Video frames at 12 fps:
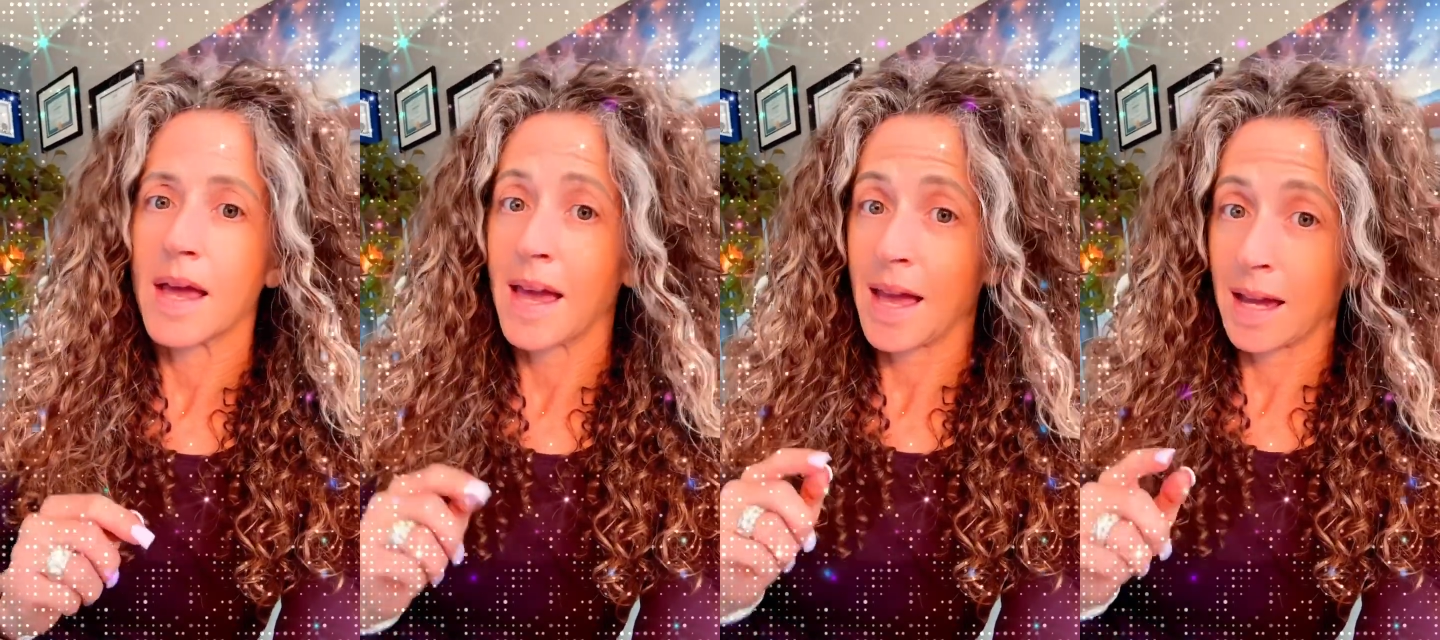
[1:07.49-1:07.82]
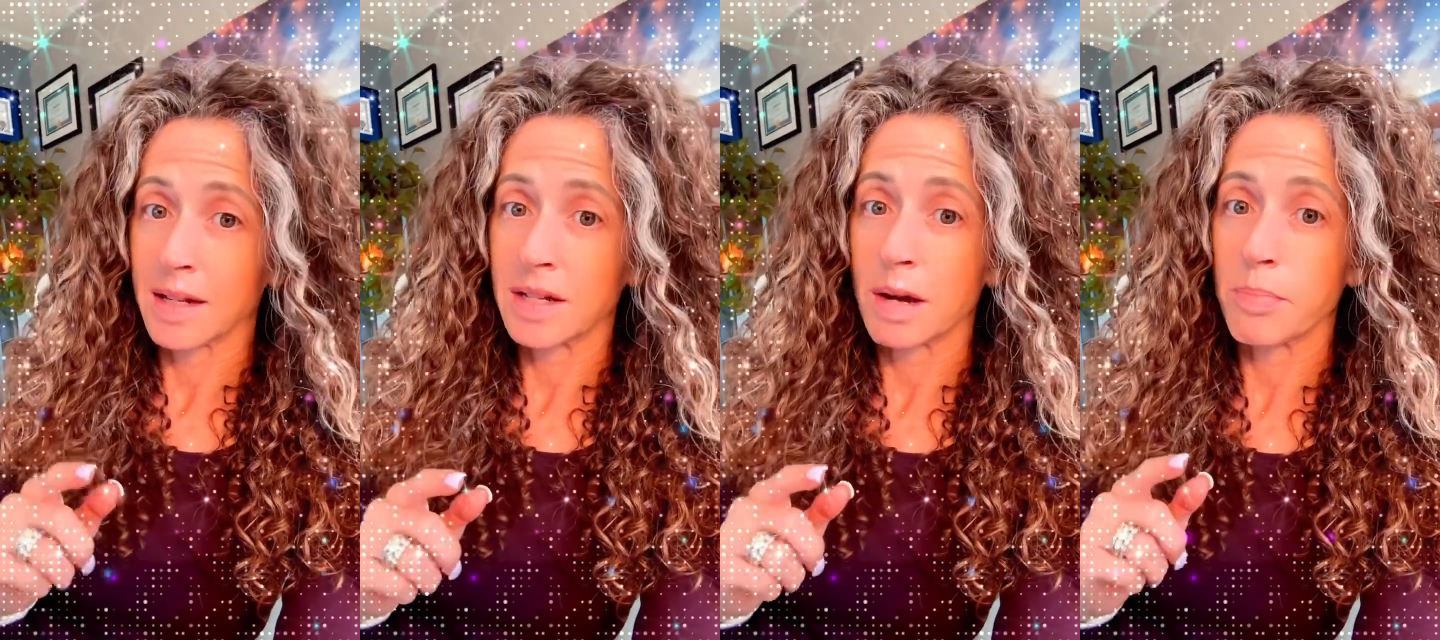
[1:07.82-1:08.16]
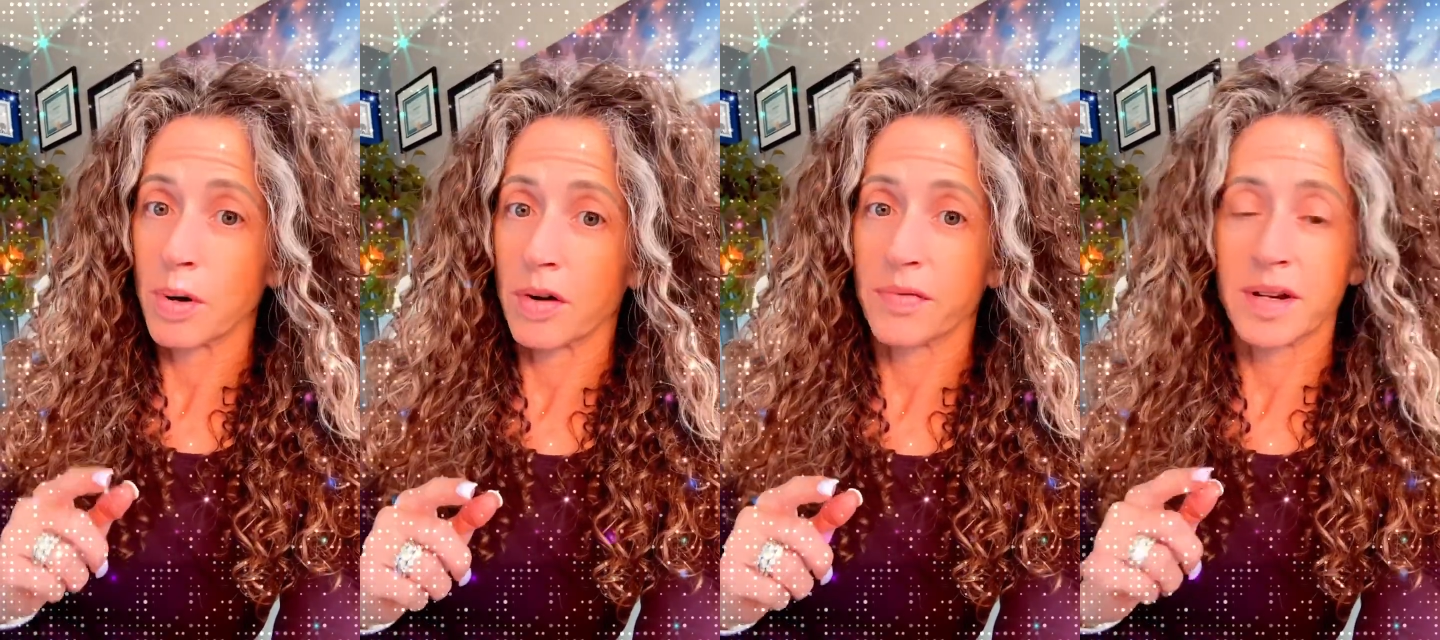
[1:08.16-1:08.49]
and a
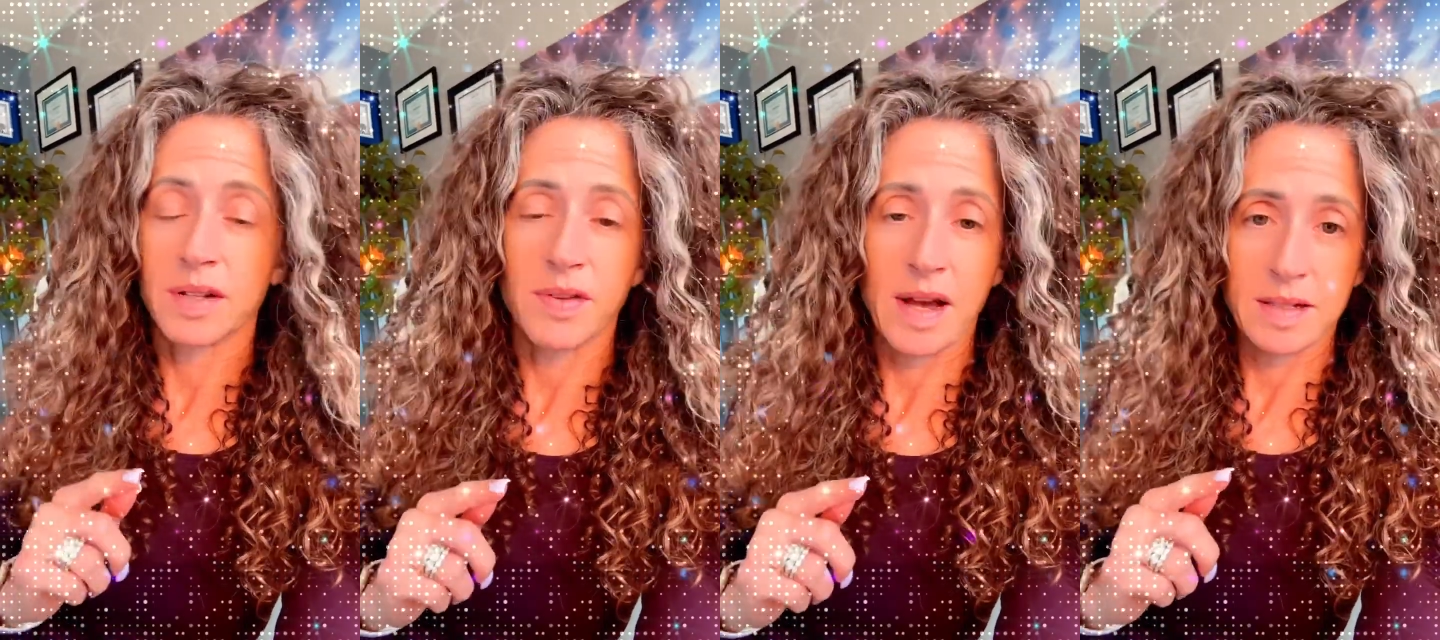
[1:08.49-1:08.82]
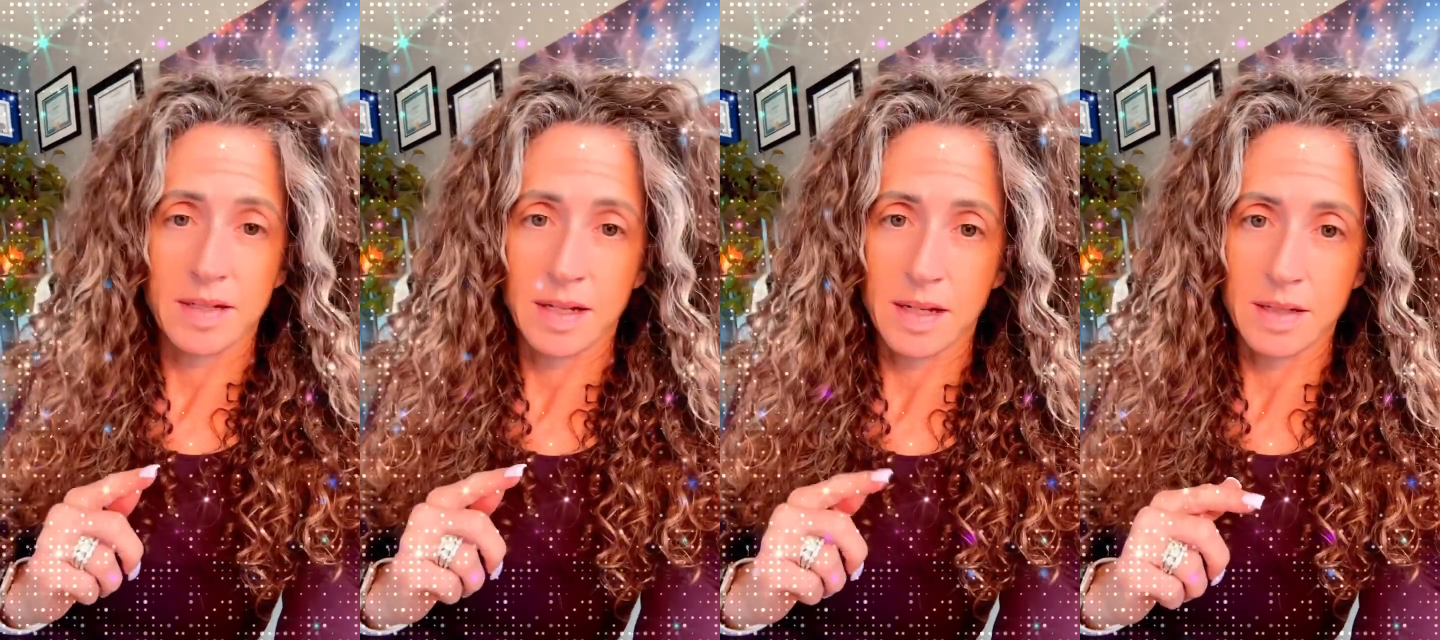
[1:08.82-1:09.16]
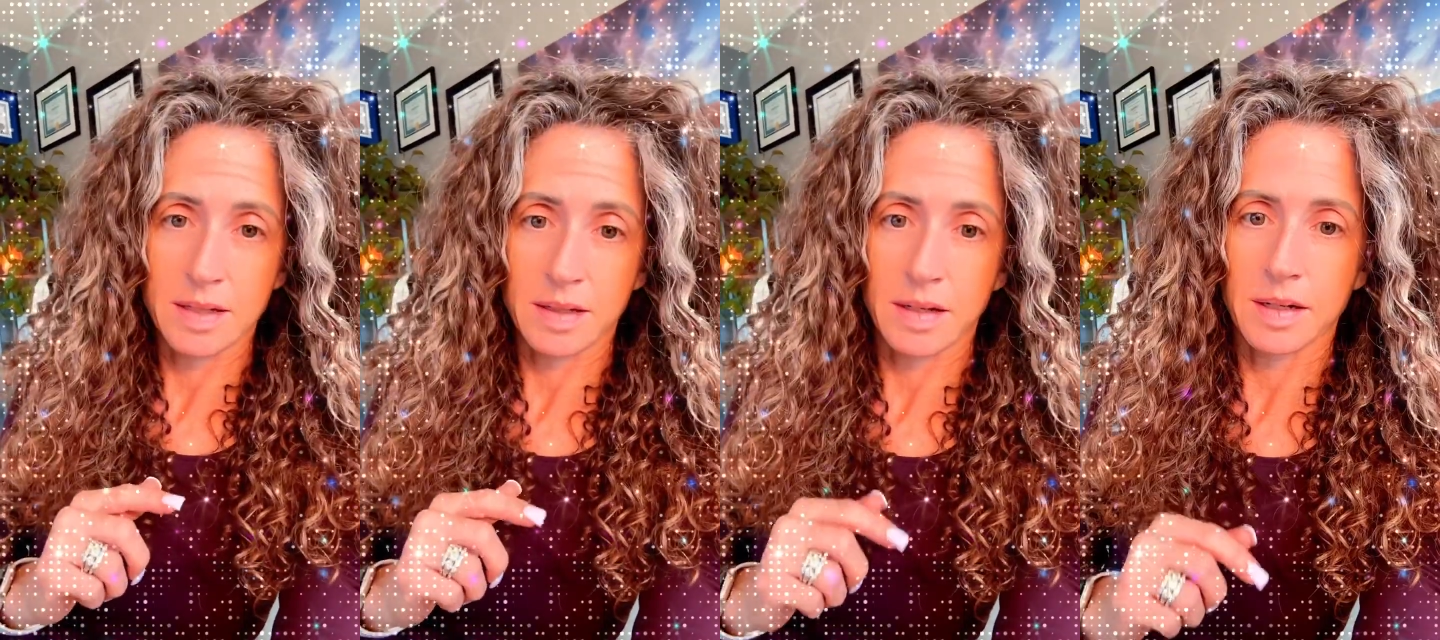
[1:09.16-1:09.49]
perfect fasting
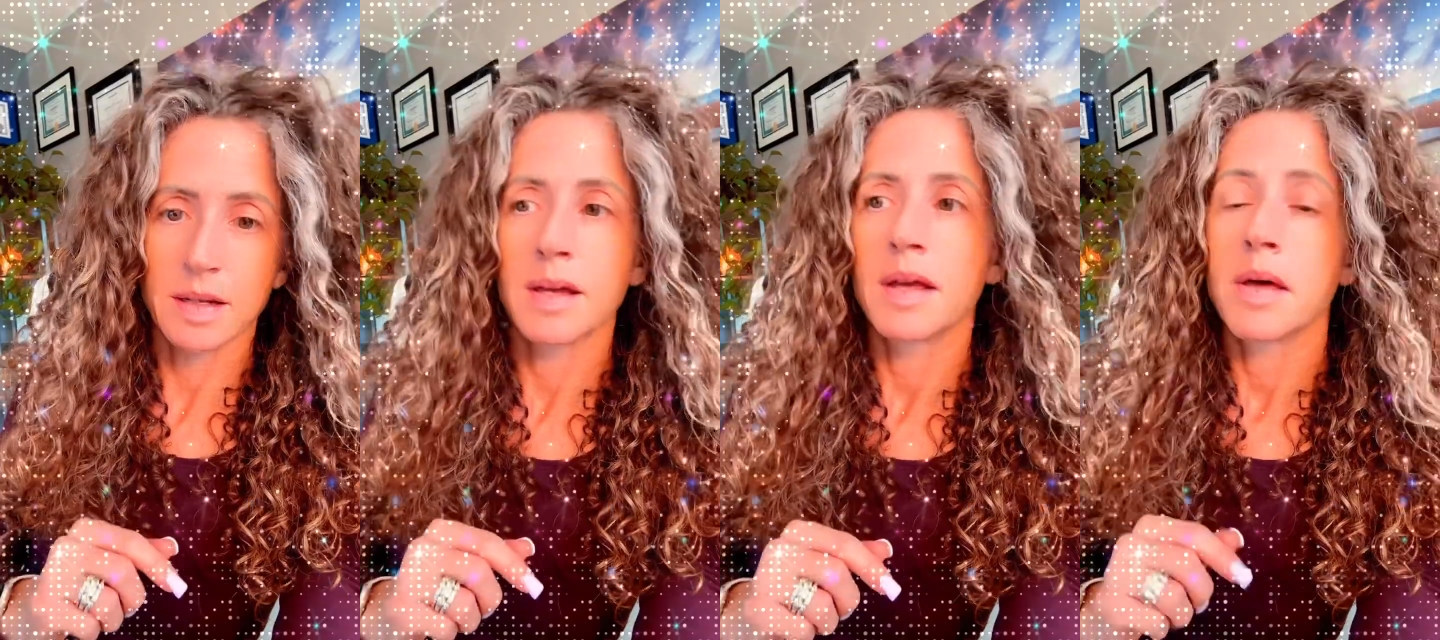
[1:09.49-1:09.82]
insulin.